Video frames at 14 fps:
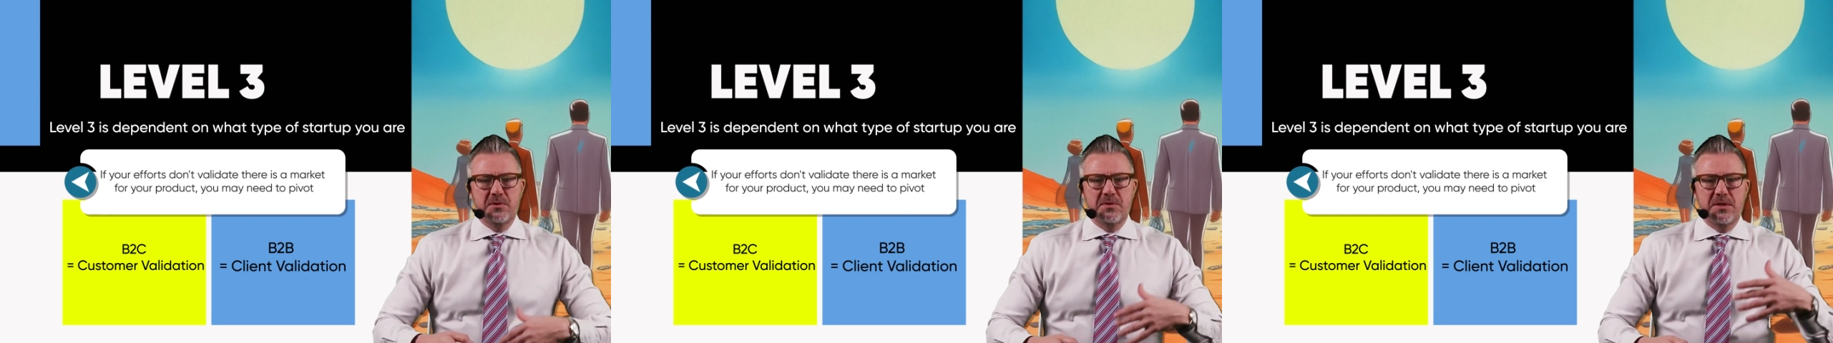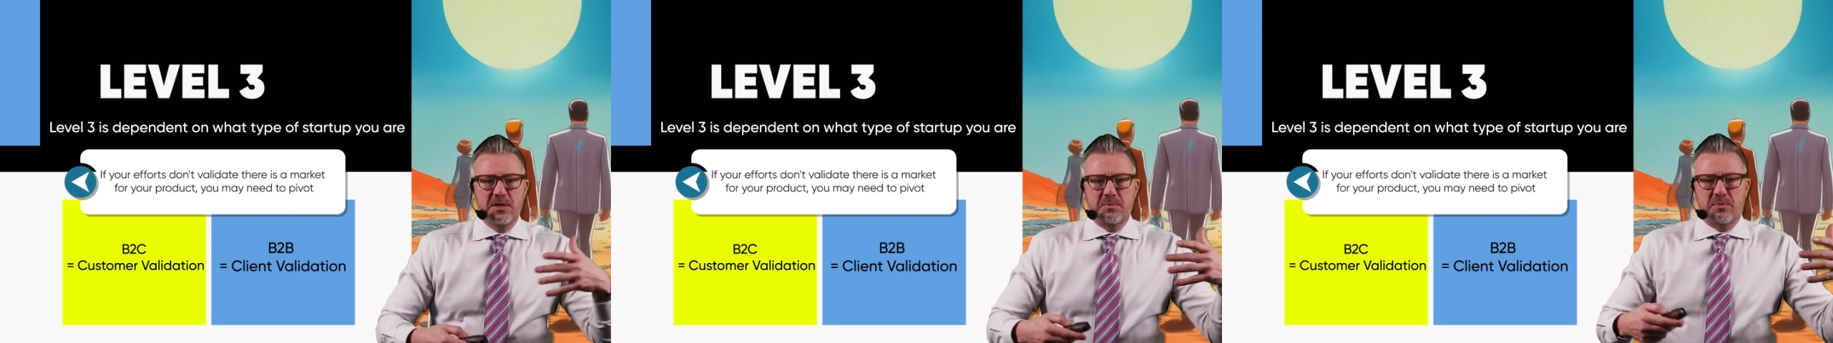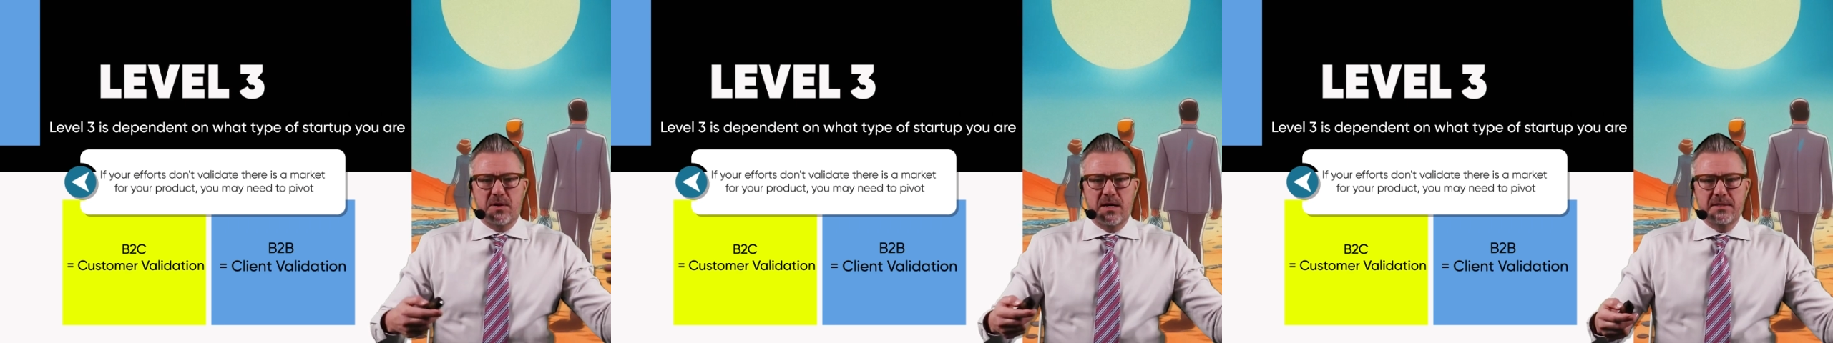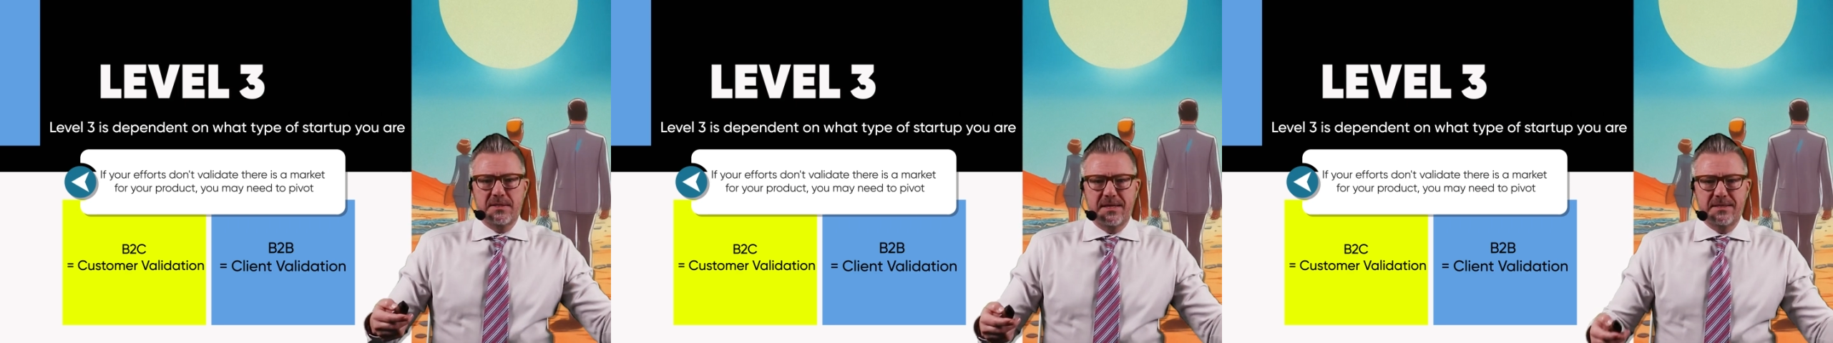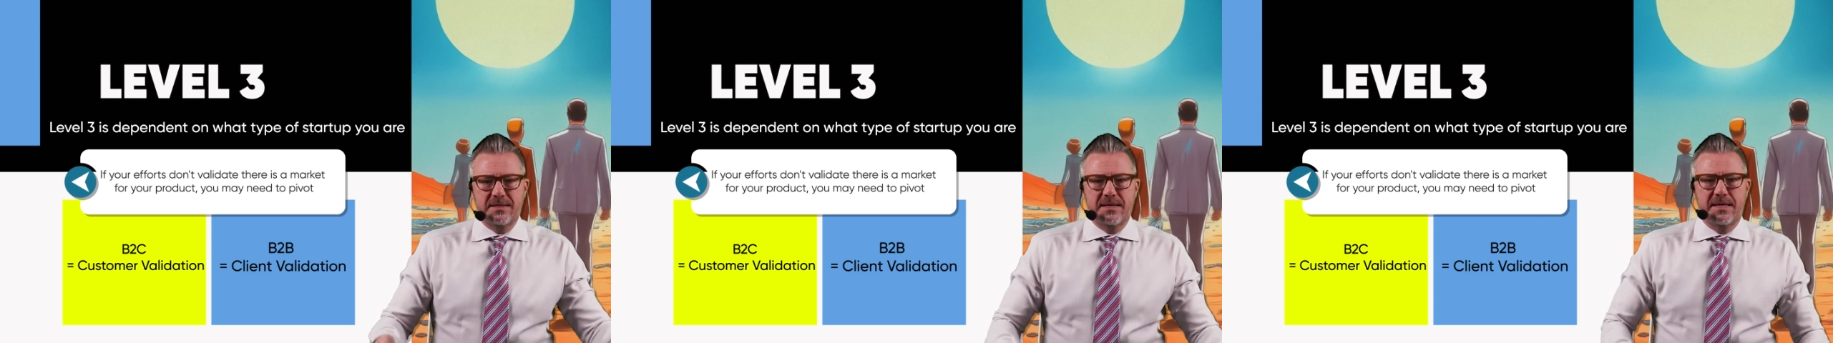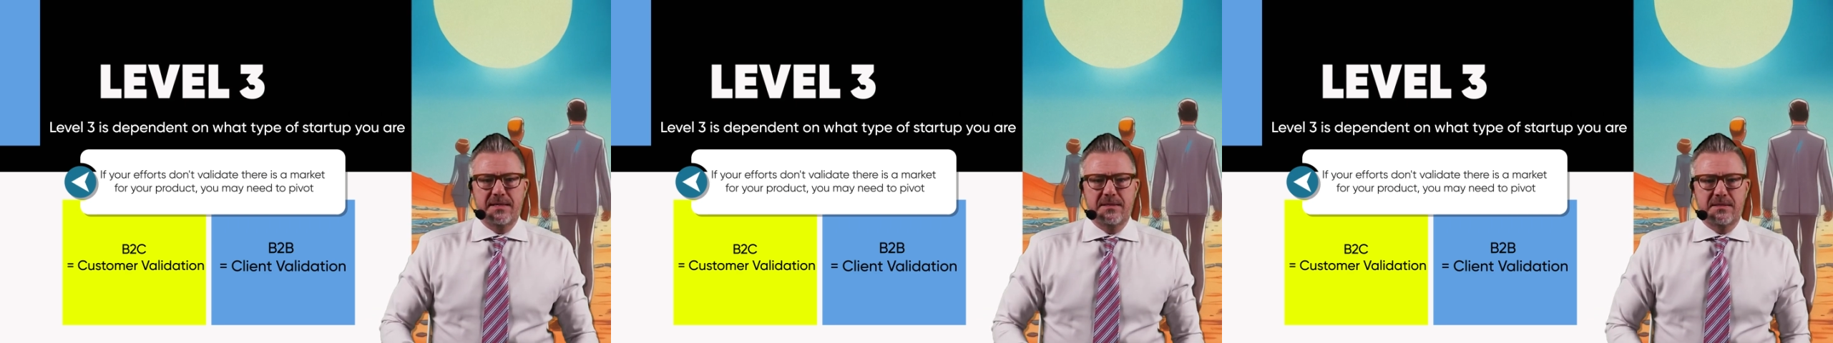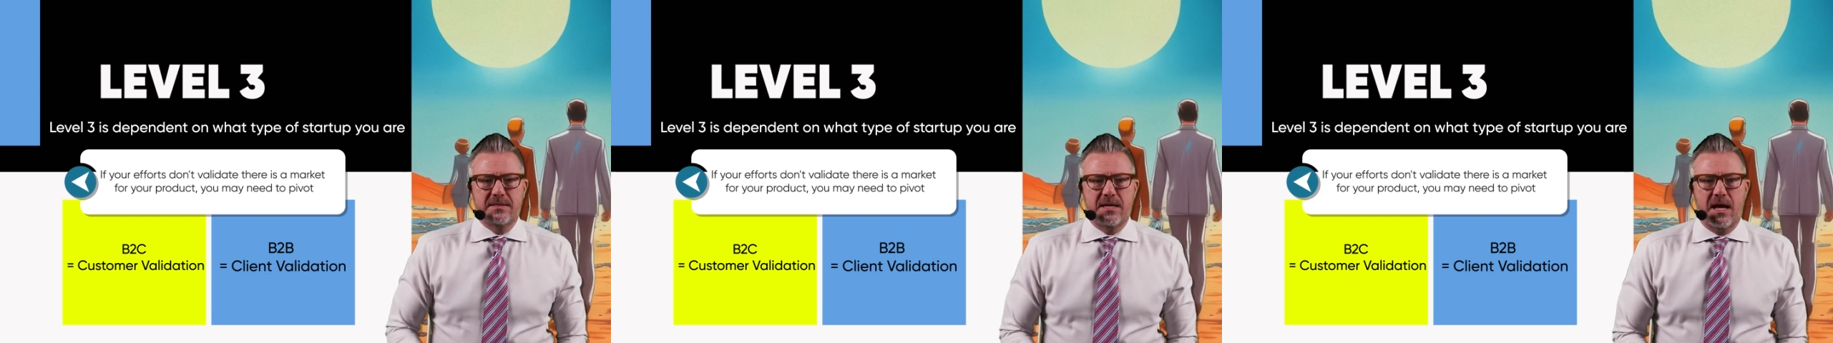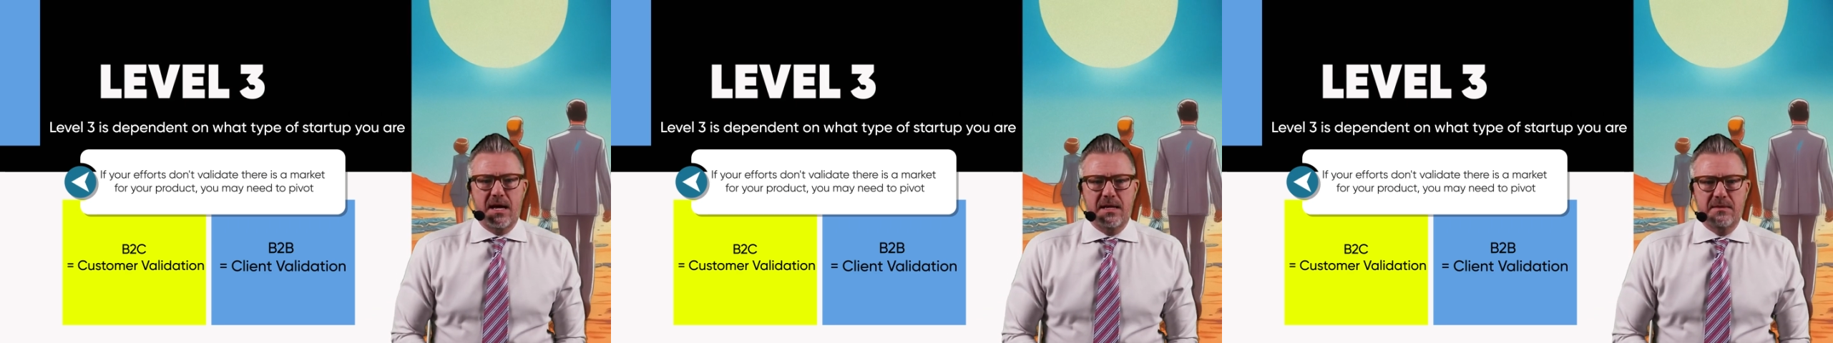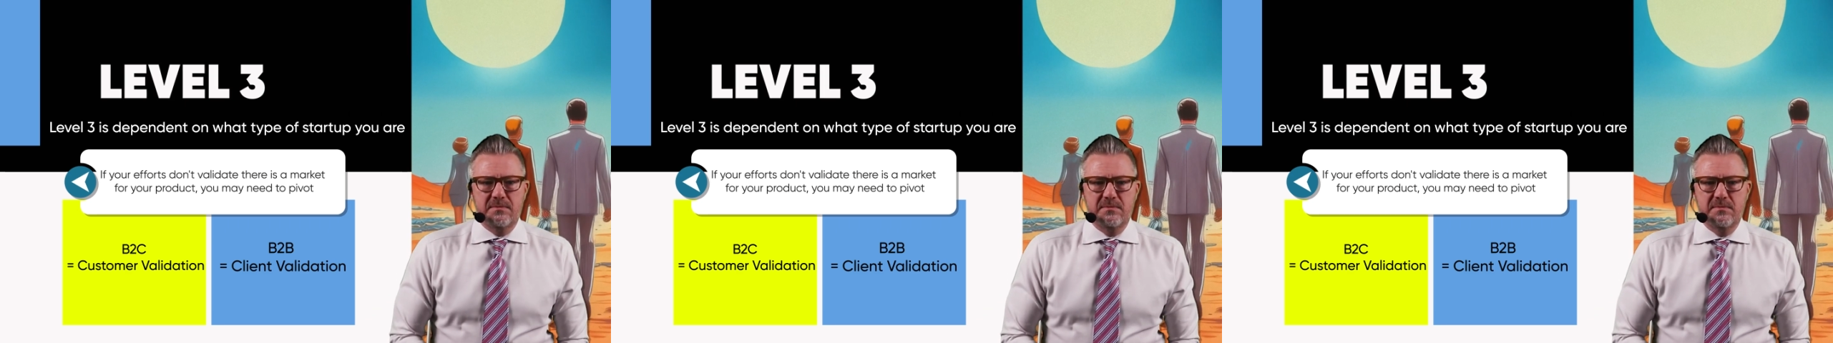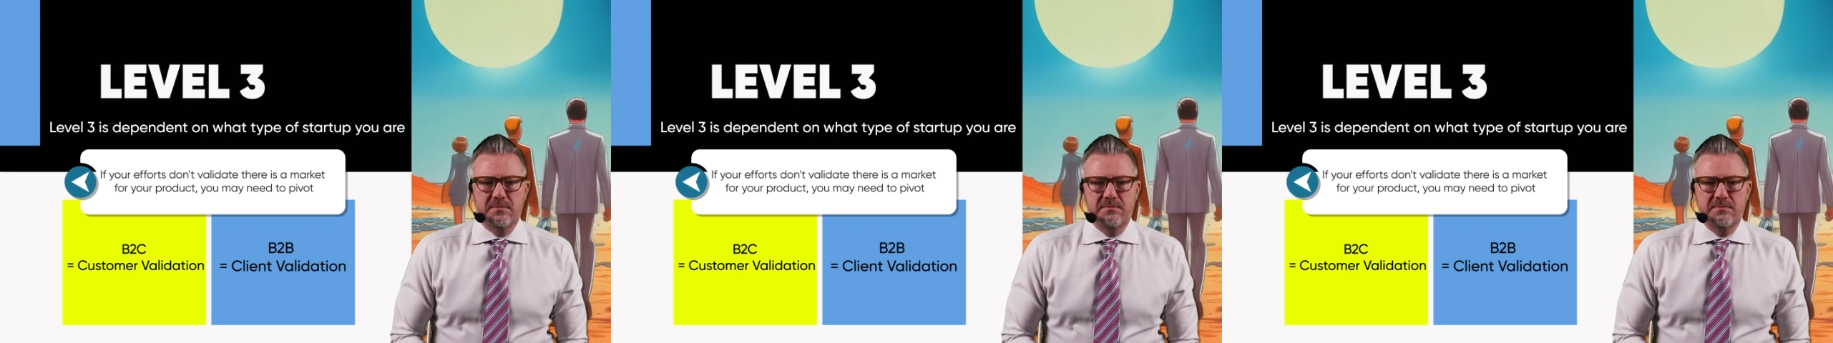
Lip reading: do this process and decide,